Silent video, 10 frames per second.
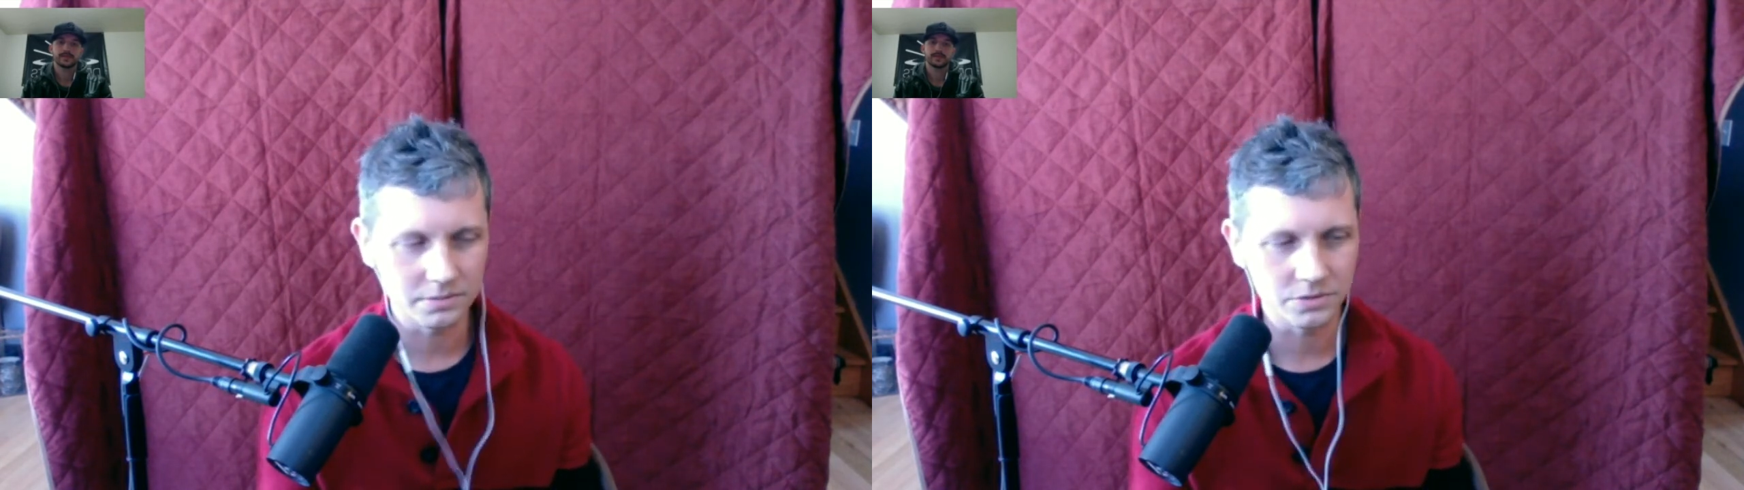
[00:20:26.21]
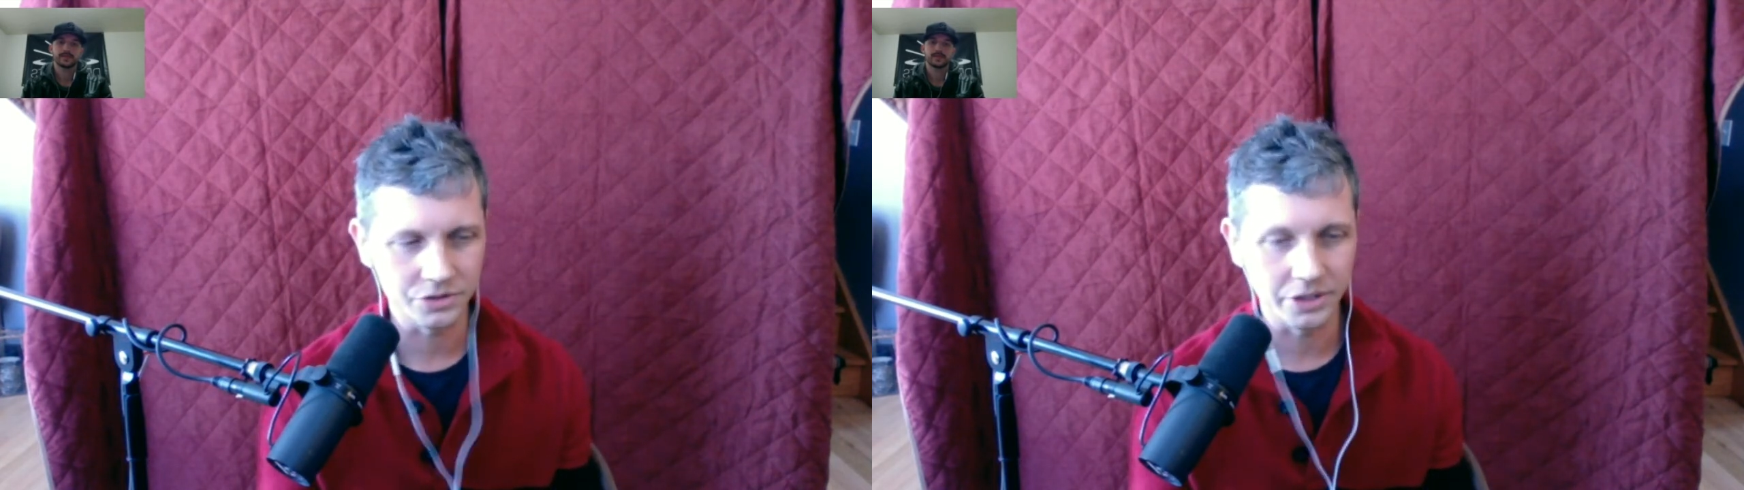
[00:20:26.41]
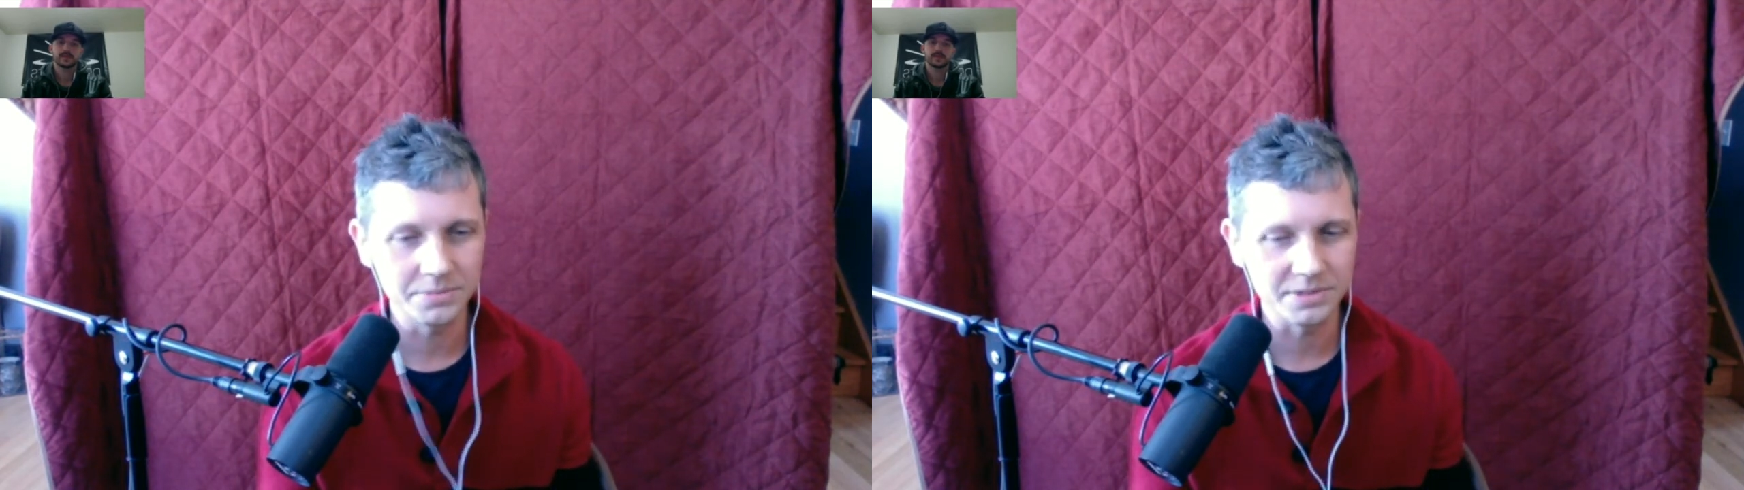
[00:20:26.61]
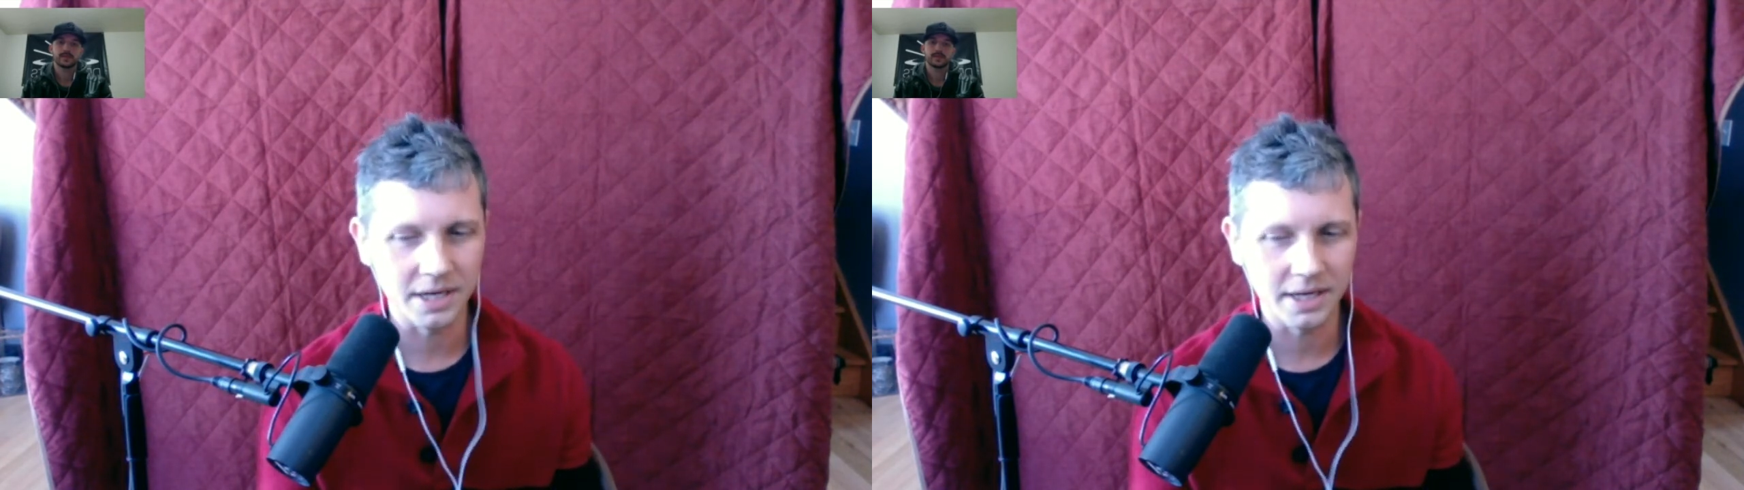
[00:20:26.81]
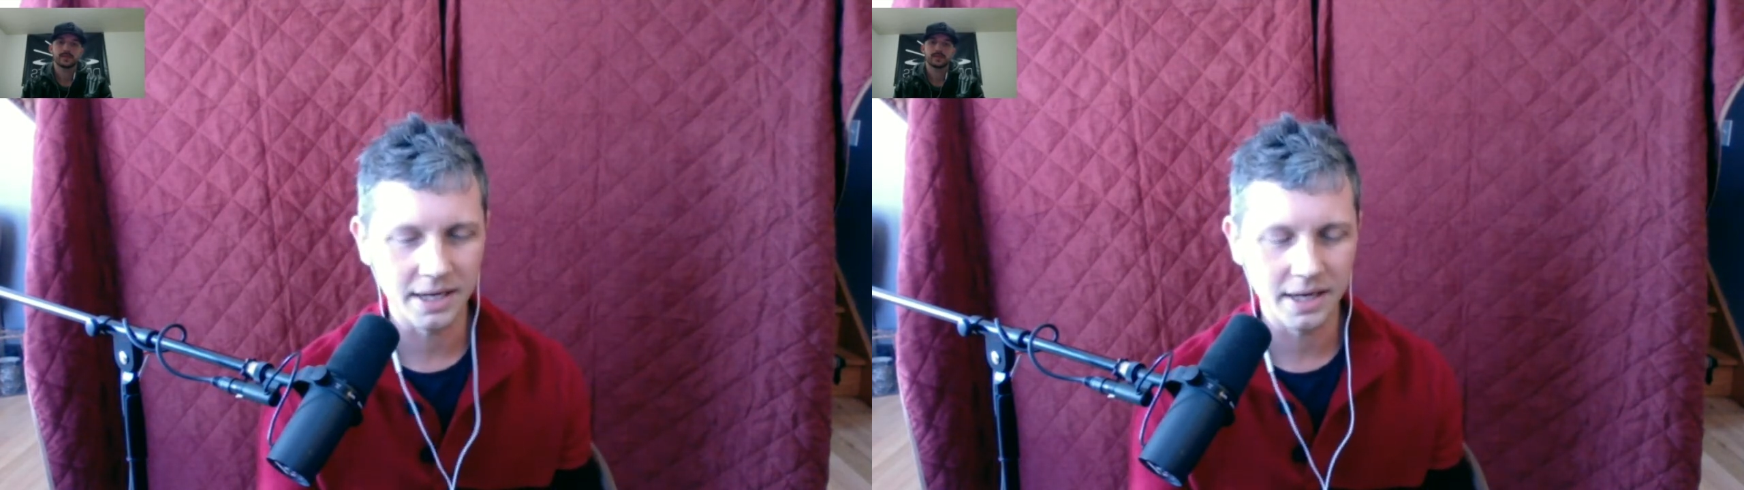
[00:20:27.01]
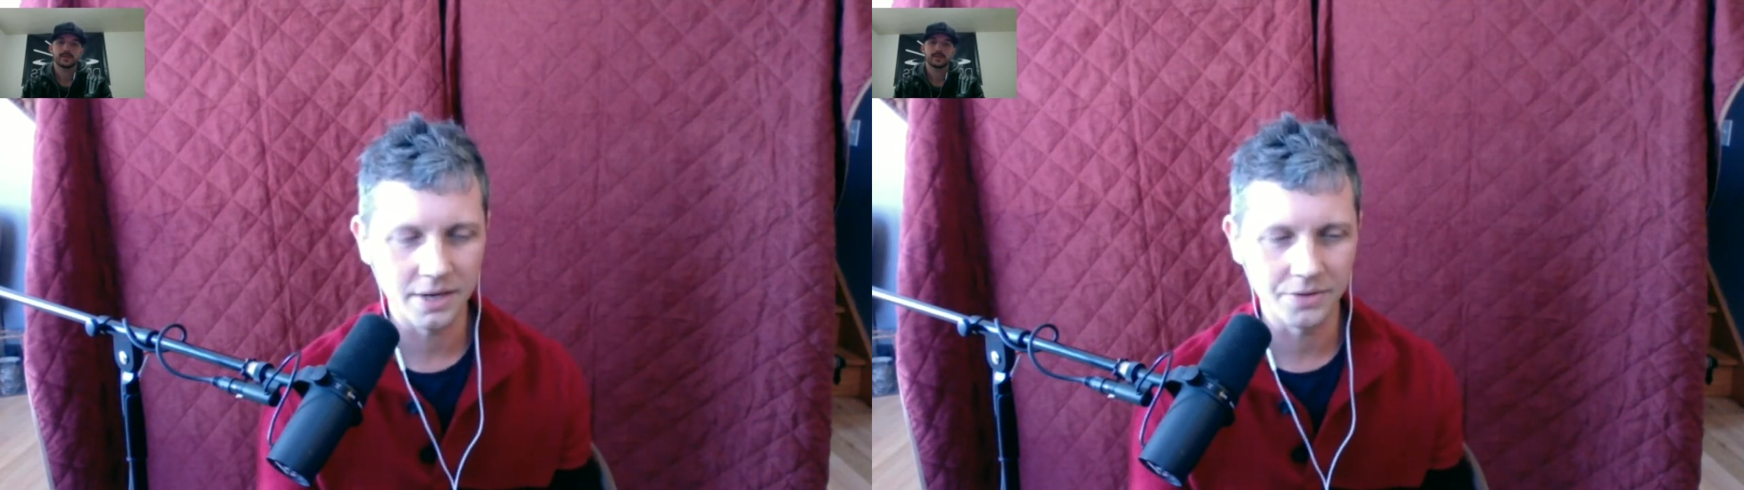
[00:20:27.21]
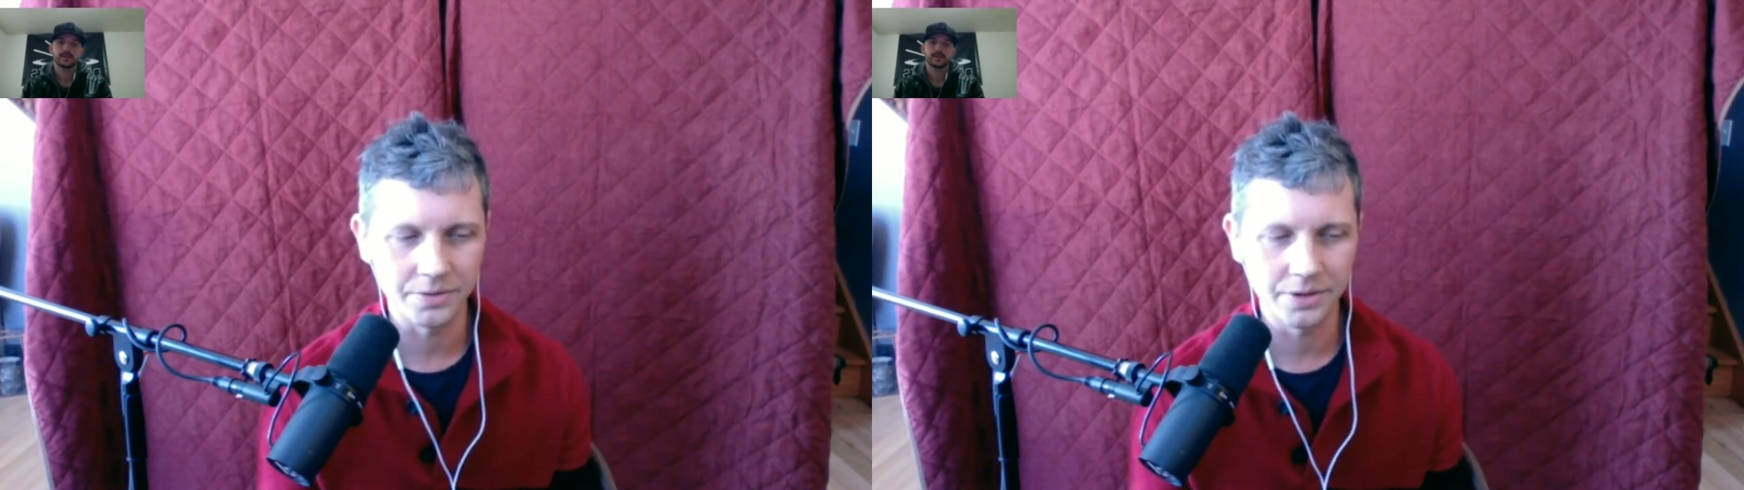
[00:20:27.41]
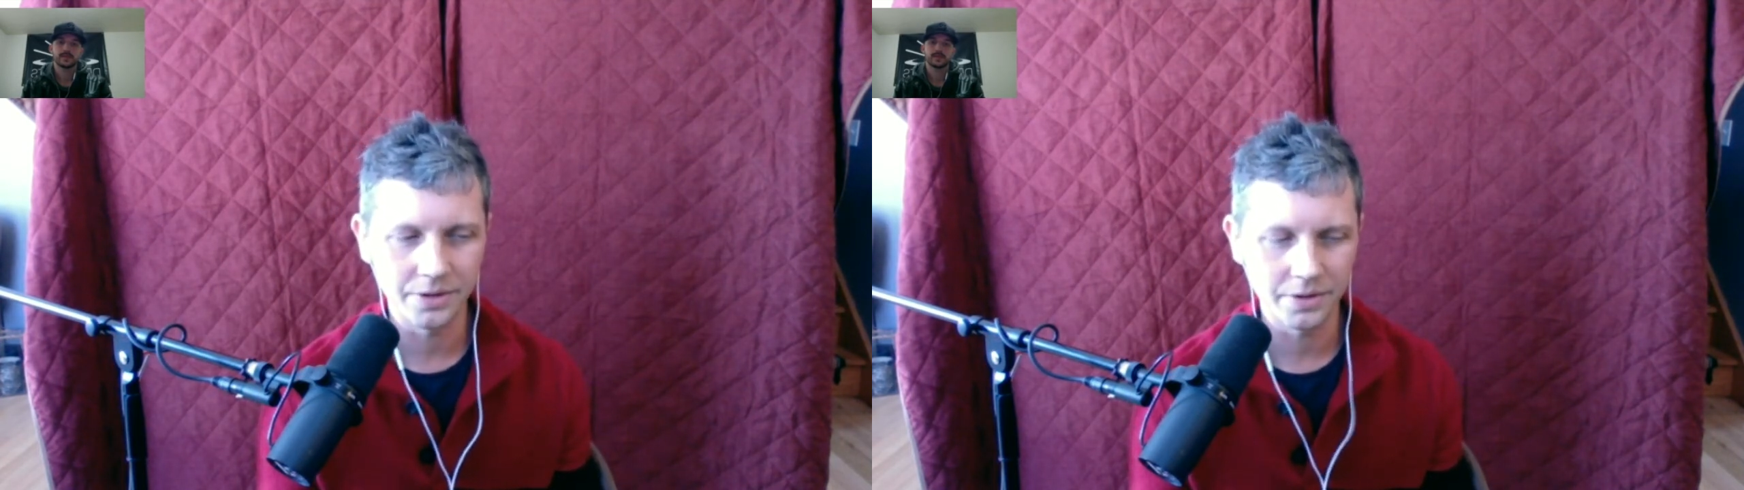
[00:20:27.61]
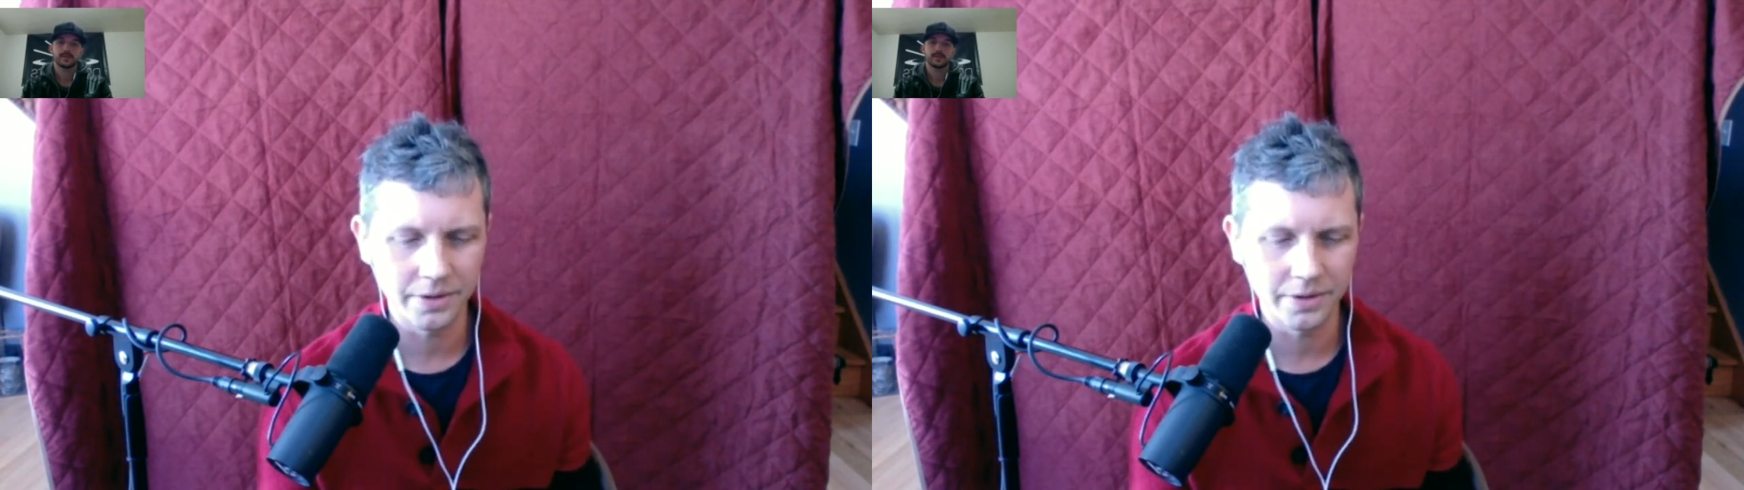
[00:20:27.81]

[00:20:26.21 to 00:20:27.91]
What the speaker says: drums that I had on the road.